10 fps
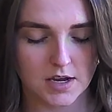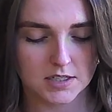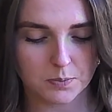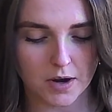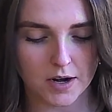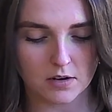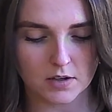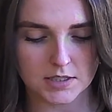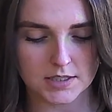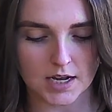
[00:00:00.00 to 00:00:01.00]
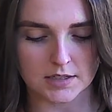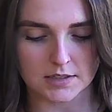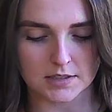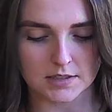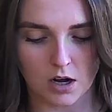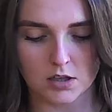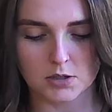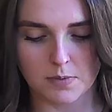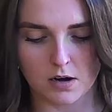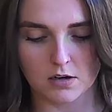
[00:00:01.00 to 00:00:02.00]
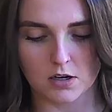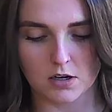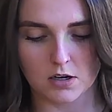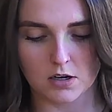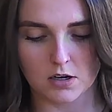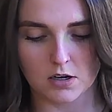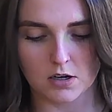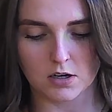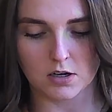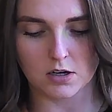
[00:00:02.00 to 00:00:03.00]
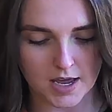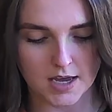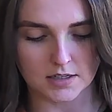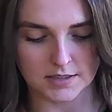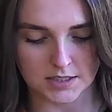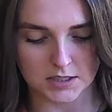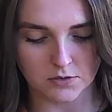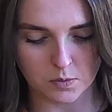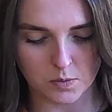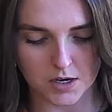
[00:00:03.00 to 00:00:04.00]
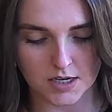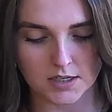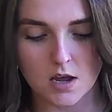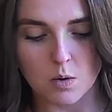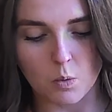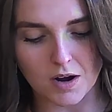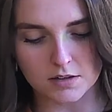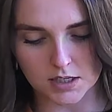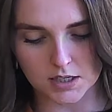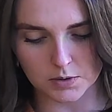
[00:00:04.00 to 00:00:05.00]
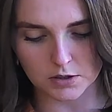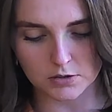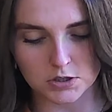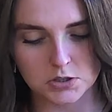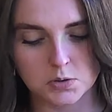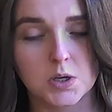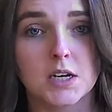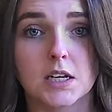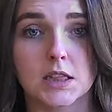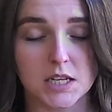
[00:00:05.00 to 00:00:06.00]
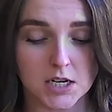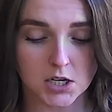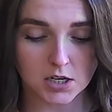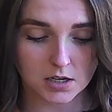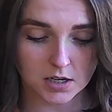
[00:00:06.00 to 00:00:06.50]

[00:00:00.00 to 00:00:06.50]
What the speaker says: Spread out on the desk are colored markers, a gold pen, a silver one, white liquid glue, glitter,